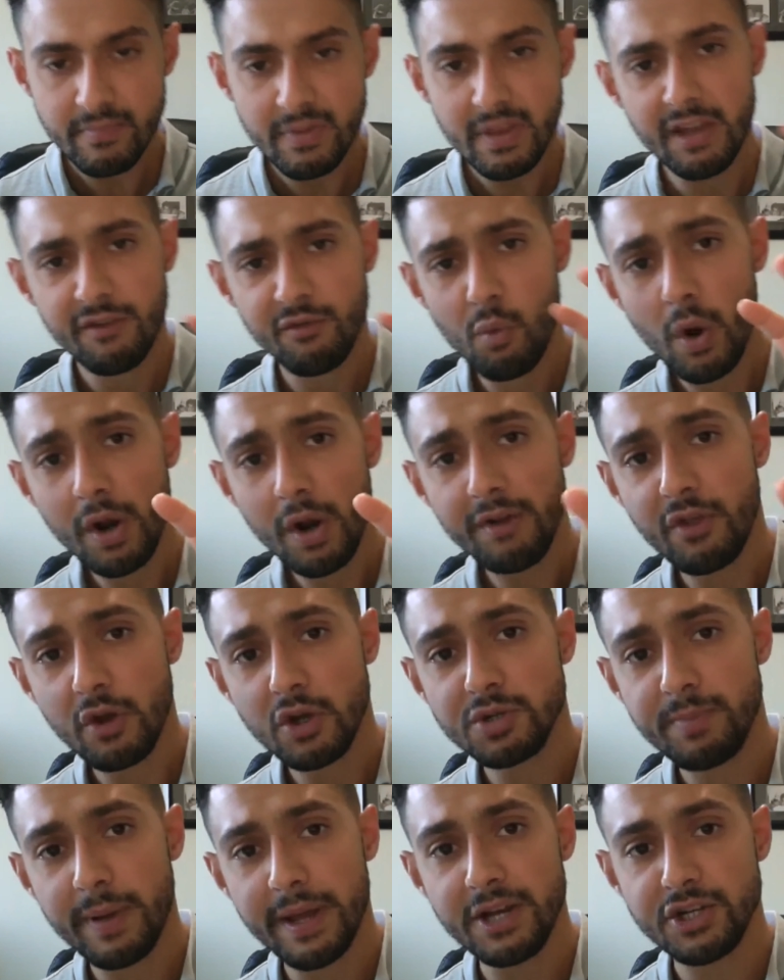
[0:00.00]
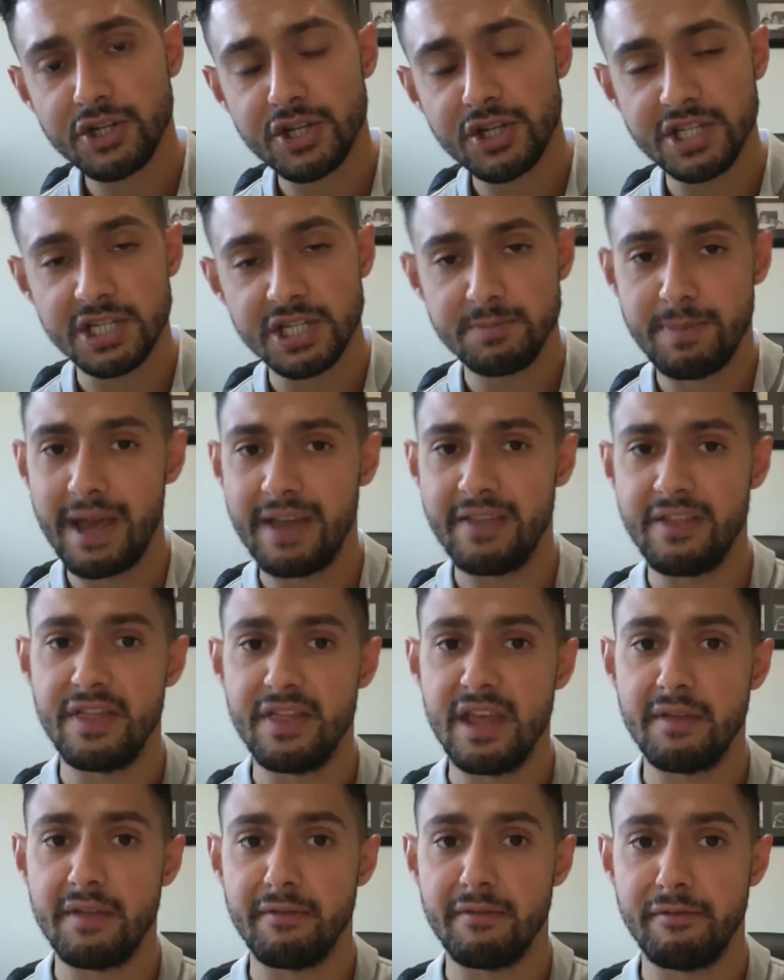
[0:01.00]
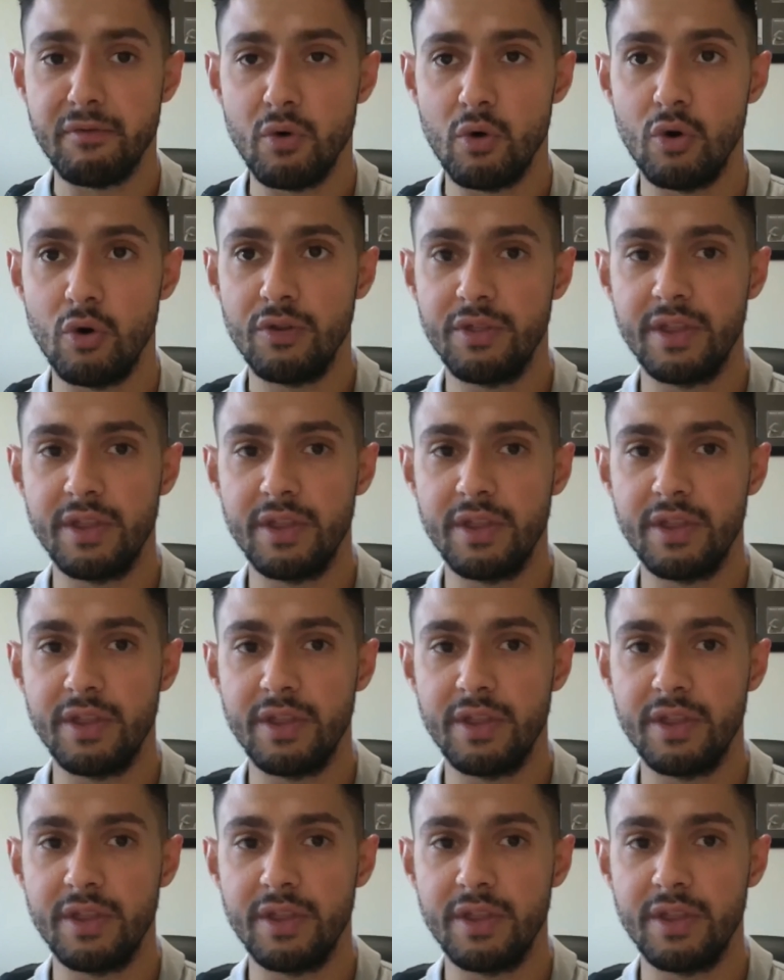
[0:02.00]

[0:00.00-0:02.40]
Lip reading: if one of those pensions is better than the other four,